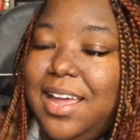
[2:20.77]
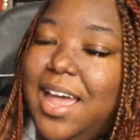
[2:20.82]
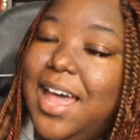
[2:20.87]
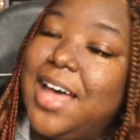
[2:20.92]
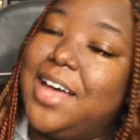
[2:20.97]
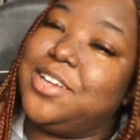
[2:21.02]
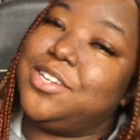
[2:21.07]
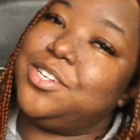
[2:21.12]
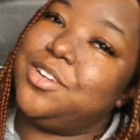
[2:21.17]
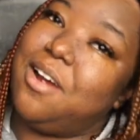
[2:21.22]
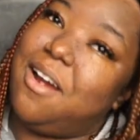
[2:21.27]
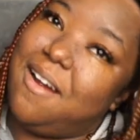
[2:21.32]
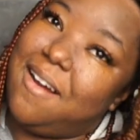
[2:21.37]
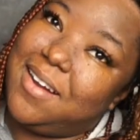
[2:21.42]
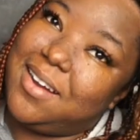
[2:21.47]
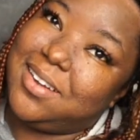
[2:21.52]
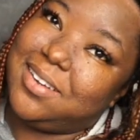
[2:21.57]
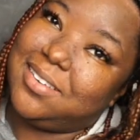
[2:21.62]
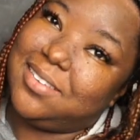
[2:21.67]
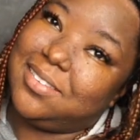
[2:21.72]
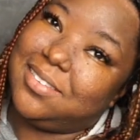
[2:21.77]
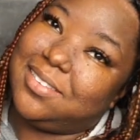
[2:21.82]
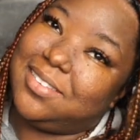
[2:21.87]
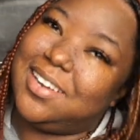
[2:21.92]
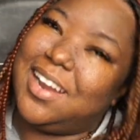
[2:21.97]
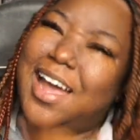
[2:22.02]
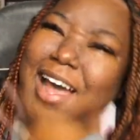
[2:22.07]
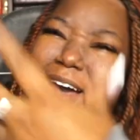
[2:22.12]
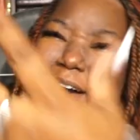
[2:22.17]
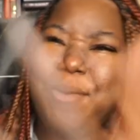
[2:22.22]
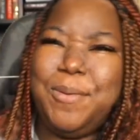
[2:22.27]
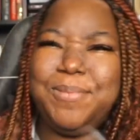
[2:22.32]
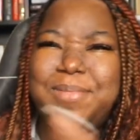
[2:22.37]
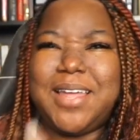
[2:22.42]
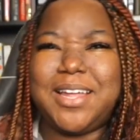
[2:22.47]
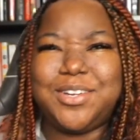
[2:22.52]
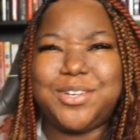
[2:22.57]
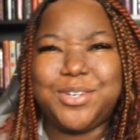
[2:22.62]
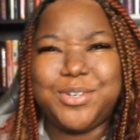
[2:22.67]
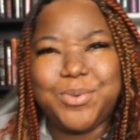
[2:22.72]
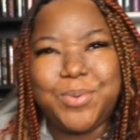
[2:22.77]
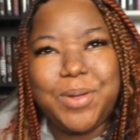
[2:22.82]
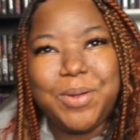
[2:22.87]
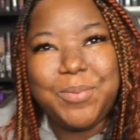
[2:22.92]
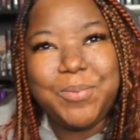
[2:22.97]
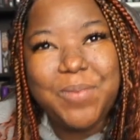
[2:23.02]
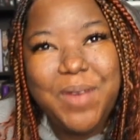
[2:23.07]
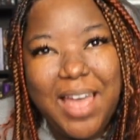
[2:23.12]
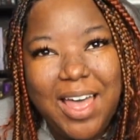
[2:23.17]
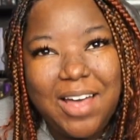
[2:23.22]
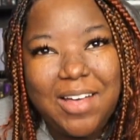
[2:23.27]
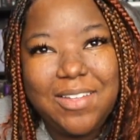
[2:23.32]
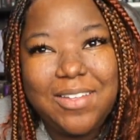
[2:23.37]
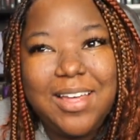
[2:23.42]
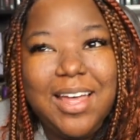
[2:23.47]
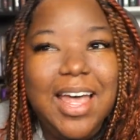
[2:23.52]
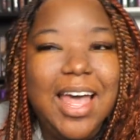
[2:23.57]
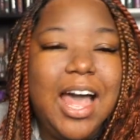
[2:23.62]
How's your heart? I hope that you're doing well.